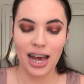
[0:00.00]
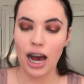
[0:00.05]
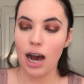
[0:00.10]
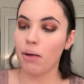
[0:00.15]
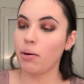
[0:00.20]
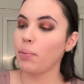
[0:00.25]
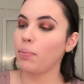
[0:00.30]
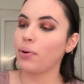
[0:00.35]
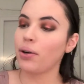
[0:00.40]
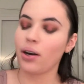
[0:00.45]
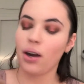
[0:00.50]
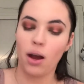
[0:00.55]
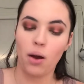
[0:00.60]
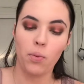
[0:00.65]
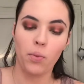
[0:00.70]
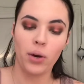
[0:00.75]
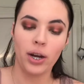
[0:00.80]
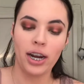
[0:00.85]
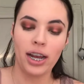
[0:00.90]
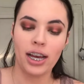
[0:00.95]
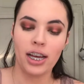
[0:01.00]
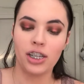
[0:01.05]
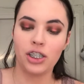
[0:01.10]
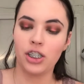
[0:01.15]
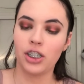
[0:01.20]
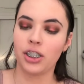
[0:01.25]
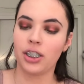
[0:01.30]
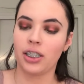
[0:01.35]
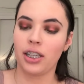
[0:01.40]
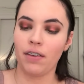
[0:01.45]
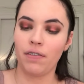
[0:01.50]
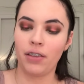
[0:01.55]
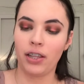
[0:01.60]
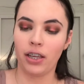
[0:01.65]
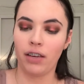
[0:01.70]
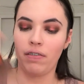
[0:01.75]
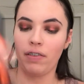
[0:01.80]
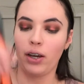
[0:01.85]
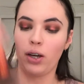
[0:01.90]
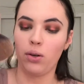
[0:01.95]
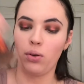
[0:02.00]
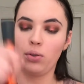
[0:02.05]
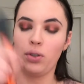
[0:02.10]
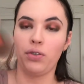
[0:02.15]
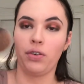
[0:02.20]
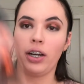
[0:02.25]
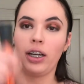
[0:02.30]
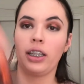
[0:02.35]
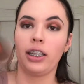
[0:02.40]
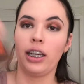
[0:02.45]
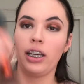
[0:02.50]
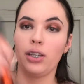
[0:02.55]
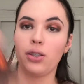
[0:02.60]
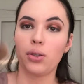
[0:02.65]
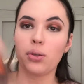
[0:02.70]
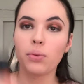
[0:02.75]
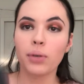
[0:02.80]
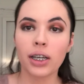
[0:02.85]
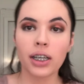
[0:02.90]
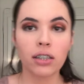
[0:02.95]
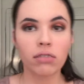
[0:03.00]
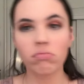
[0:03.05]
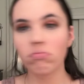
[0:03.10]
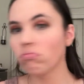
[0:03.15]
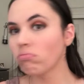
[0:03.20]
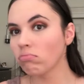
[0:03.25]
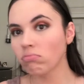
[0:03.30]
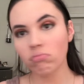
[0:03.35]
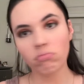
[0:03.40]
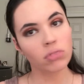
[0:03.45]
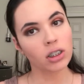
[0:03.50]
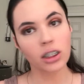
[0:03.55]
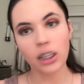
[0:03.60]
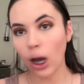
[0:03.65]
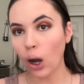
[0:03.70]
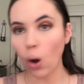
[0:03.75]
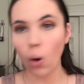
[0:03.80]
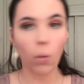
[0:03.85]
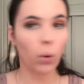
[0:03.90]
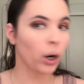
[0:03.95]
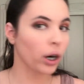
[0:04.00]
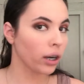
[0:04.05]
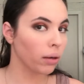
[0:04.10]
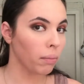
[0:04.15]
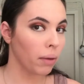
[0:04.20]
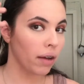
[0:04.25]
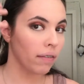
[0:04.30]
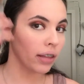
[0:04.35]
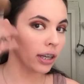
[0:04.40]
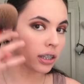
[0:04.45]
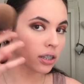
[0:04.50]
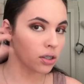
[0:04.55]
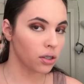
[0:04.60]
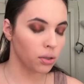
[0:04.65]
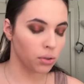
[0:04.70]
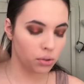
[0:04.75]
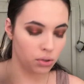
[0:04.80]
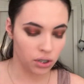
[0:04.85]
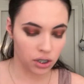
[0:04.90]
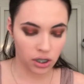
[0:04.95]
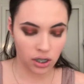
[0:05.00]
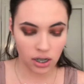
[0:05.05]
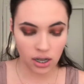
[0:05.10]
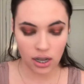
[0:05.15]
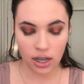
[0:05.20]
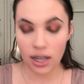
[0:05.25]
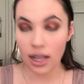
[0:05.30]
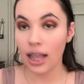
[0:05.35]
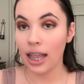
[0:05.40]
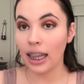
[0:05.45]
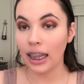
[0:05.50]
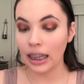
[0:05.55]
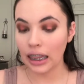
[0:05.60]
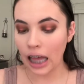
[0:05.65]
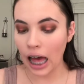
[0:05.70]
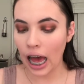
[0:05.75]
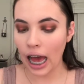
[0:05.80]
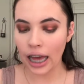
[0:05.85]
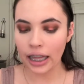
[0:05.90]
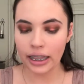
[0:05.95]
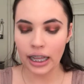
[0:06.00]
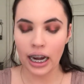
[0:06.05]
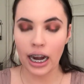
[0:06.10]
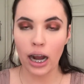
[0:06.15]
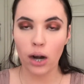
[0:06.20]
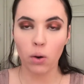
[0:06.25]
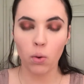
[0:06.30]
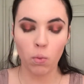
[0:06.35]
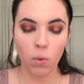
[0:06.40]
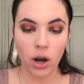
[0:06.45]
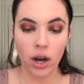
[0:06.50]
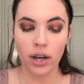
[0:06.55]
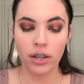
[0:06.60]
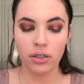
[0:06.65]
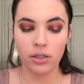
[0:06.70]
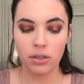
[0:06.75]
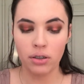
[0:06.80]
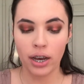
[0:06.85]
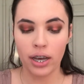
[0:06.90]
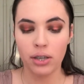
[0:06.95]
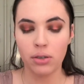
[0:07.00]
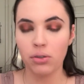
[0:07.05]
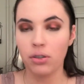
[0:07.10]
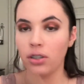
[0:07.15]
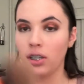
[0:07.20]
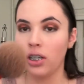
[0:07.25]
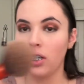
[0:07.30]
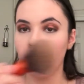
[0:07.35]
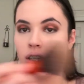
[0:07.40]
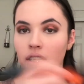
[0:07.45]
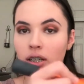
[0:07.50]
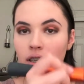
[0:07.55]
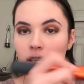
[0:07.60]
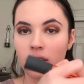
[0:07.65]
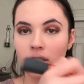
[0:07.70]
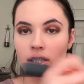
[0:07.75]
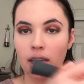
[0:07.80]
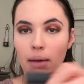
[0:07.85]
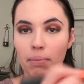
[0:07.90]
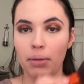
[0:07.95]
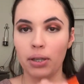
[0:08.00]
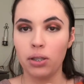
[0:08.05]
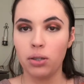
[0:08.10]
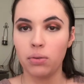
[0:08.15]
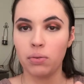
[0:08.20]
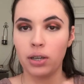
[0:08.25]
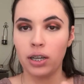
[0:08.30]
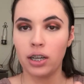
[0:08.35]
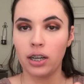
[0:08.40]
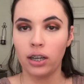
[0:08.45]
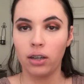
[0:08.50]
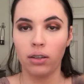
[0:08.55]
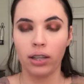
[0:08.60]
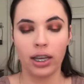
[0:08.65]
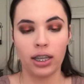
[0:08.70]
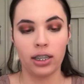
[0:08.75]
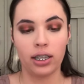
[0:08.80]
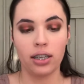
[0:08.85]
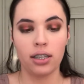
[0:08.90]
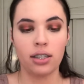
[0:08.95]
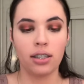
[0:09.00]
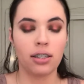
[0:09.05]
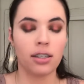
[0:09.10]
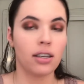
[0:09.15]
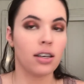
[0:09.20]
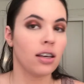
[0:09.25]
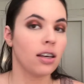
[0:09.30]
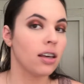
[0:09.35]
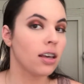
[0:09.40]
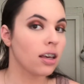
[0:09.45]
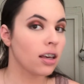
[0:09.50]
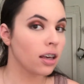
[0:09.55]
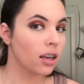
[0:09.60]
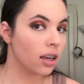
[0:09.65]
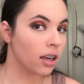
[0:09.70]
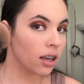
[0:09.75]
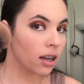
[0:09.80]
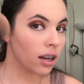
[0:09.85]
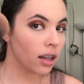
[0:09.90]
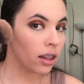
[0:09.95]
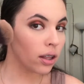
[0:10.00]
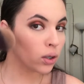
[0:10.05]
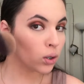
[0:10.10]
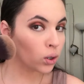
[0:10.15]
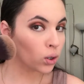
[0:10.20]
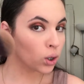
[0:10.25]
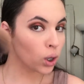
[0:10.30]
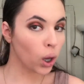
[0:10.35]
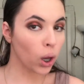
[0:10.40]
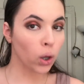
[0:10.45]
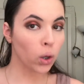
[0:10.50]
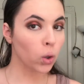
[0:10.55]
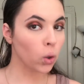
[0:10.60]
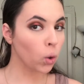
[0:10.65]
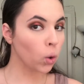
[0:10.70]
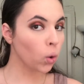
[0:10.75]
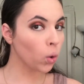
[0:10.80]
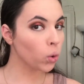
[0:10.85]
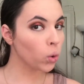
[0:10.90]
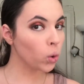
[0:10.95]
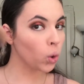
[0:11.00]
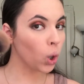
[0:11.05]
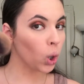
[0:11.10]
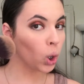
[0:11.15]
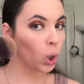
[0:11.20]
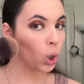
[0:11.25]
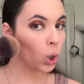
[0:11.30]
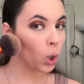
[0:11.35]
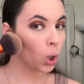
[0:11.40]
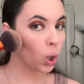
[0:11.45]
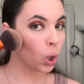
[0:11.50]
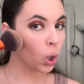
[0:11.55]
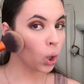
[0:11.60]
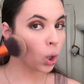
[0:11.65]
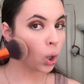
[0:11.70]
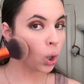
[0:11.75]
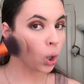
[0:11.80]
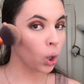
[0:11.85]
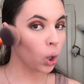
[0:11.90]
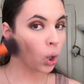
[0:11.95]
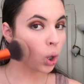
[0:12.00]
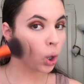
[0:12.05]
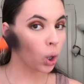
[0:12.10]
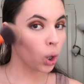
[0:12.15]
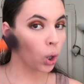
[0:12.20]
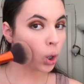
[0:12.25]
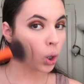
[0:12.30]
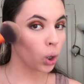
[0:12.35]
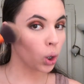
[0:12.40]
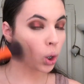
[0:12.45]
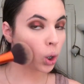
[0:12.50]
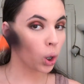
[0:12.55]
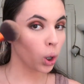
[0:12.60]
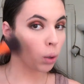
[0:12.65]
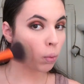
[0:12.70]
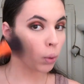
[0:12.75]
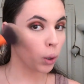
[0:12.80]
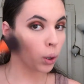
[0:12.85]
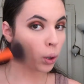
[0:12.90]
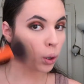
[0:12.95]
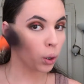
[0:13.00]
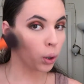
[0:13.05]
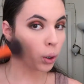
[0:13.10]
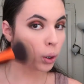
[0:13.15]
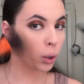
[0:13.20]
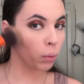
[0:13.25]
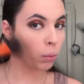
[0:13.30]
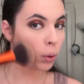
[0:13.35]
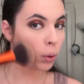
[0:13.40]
I'm going to put it on one edge because I feel like if I go directly into it, it's not going to work. I'm going to have like this huge line that I don't want. So I usually tap into it and I go like this. And I look to the side, do like that. And start my circular